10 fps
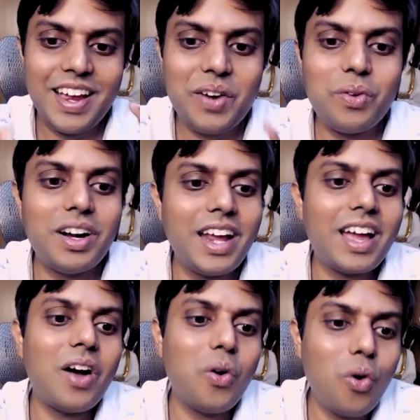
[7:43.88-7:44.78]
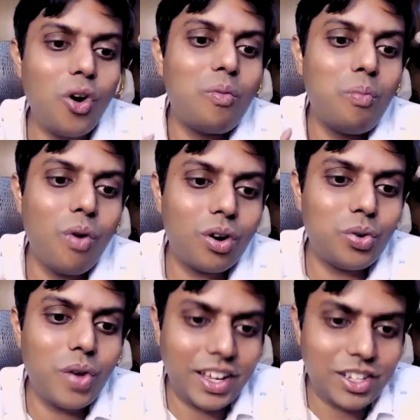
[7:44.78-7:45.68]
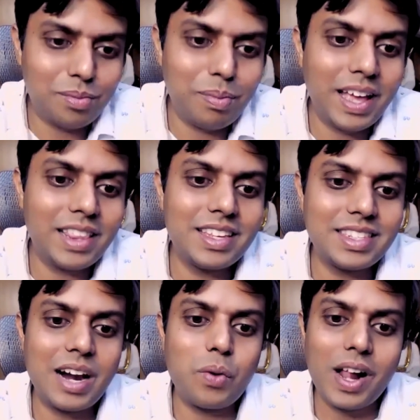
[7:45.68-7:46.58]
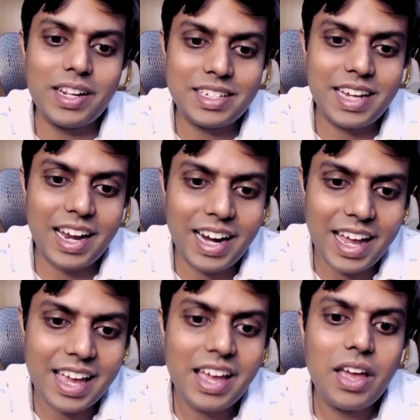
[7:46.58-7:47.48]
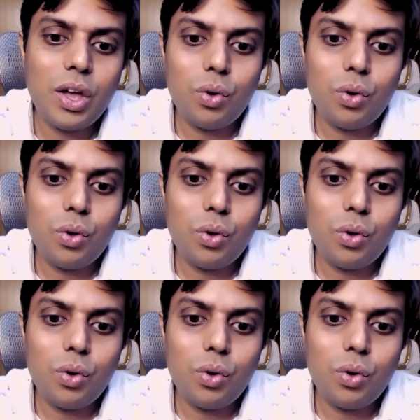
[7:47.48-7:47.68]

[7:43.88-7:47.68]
It would take a whole book to explain this advanced technique